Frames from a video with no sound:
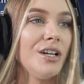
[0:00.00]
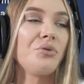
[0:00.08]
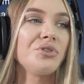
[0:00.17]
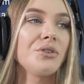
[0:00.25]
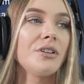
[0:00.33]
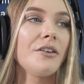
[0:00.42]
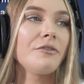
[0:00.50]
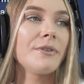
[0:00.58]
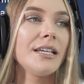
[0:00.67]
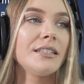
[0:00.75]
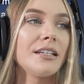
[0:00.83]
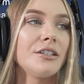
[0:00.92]
Also, another
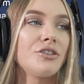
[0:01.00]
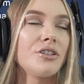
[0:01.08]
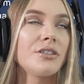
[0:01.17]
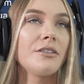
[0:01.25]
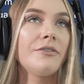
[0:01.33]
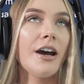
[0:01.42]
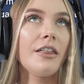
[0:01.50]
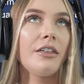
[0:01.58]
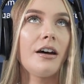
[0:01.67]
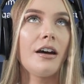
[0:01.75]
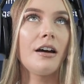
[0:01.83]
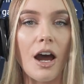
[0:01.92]
reason is just the fact
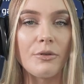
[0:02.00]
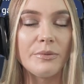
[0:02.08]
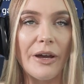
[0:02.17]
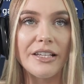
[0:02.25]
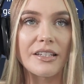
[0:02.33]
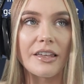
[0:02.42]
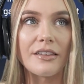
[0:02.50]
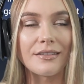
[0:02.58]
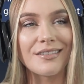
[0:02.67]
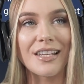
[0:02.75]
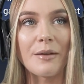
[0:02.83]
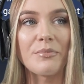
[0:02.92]
that I was basically the
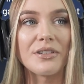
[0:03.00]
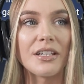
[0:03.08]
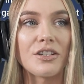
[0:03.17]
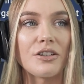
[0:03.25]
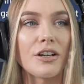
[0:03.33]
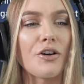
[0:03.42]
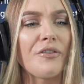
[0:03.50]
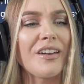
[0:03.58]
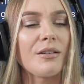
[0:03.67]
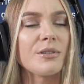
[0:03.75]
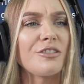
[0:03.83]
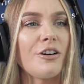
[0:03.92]
same position. Now, I
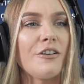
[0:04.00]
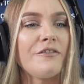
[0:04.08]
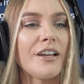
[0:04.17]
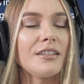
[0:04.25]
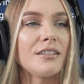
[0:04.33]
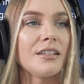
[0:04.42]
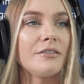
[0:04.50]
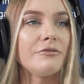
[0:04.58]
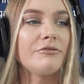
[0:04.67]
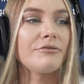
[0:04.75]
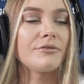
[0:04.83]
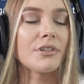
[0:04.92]
think it was an
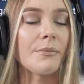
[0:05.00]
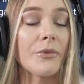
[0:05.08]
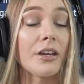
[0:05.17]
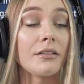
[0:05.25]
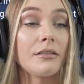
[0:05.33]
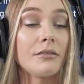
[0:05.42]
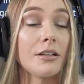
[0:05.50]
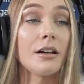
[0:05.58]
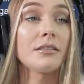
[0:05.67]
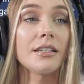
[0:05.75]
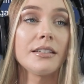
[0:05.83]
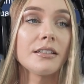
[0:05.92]
offensive something
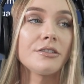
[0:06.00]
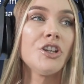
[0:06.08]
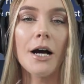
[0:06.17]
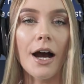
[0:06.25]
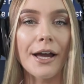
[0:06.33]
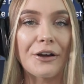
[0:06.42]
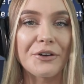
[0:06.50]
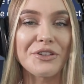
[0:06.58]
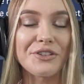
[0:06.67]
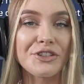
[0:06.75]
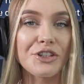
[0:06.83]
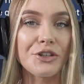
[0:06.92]
last season, but I got
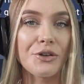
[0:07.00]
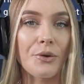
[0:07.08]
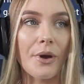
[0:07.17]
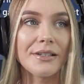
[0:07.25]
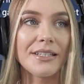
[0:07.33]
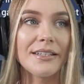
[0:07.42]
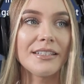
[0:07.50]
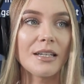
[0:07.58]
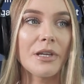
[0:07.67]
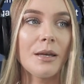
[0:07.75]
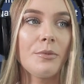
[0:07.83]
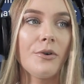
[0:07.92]
used to
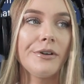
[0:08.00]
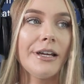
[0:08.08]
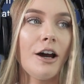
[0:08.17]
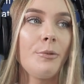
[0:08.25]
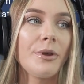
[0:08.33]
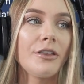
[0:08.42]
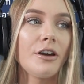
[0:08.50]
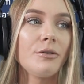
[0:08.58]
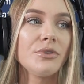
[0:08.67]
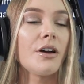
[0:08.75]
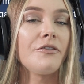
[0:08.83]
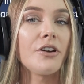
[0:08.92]
assisting people and helping
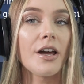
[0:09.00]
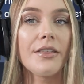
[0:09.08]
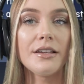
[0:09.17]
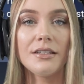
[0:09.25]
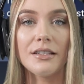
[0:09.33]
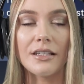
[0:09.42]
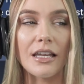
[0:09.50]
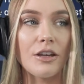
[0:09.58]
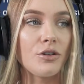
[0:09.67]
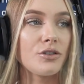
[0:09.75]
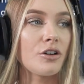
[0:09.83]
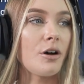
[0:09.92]
them. So I feel like this is a
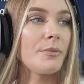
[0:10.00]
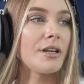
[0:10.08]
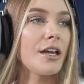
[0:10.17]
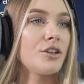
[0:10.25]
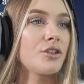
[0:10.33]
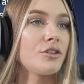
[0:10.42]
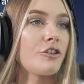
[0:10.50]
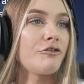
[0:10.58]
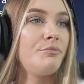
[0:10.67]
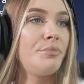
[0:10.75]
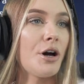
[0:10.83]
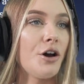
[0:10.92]
good combination of
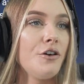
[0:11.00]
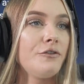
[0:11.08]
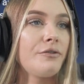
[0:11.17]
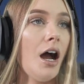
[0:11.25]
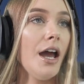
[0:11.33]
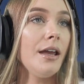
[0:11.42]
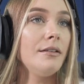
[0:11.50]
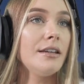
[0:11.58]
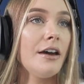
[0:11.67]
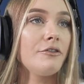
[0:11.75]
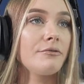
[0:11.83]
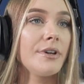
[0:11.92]
both. I'm
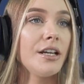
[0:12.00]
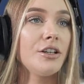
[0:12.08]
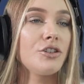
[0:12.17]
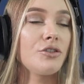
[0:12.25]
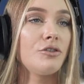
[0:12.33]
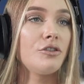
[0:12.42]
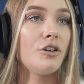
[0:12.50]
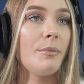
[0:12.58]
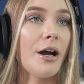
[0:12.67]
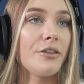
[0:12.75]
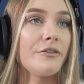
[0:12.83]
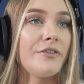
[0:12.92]
never really sure
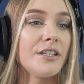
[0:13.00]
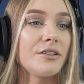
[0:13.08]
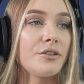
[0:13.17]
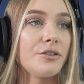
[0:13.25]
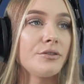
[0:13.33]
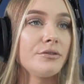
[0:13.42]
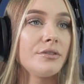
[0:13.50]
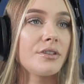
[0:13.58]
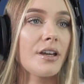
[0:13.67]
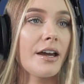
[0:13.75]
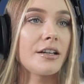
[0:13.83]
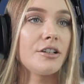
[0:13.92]
about the
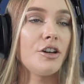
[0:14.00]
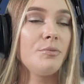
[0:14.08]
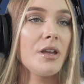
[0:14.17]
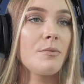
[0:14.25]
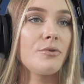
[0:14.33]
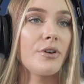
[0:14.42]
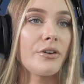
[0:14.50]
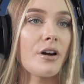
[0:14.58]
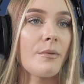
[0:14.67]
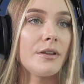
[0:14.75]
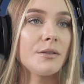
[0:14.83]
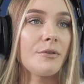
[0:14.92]
physicals, and I know people in the
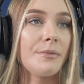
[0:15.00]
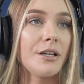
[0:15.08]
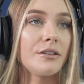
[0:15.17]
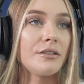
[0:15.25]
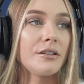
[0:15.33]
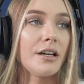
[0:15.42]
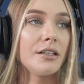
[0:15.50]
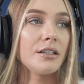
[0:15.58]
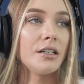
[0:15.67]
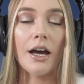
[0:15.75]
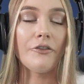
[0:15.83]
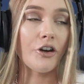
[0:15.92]
comments are probably gonna
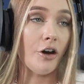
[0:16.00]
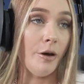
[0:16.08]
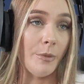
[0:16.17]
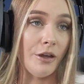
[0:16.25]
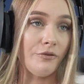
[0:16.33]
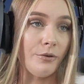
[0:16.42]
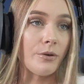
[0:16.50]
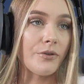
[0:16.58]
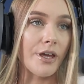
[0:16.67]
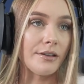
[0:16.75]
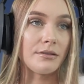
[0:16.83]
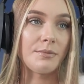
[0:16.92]
like have a go at me for all
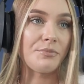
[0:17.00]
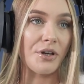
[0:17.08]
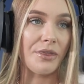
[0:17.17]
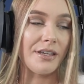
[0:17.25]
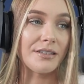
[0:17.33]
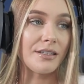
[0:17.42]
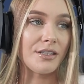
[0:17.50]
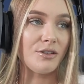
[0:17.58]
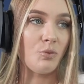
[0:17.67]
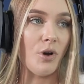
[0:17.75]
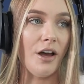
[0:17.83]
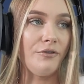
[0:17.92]
of this, but this
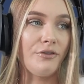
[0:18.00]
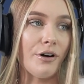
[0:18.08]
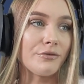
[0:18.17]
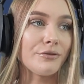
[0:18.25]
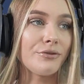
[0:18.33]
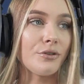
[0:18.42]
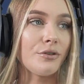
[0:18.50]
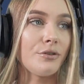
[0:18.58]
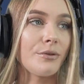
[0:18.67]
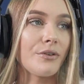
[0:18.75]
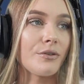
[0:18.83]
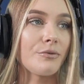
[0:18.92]
is what I've gone
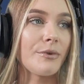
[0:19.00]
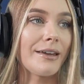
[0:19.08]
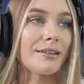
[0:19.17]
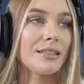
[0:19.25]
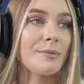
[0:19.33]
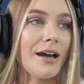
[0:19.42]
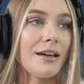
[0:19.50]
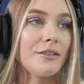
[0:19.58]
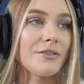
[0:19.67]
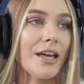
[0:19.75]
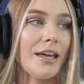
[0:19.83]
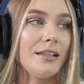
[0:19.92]
for. We've got a wingspan
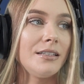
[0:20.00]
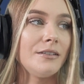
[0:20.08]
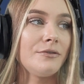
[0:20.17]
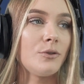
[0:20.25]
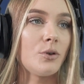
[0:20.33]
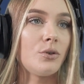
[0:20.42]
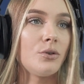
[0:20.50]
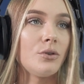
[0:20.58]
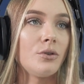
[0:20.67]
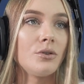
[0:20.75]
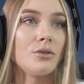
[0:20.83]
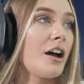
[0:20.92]
of 84.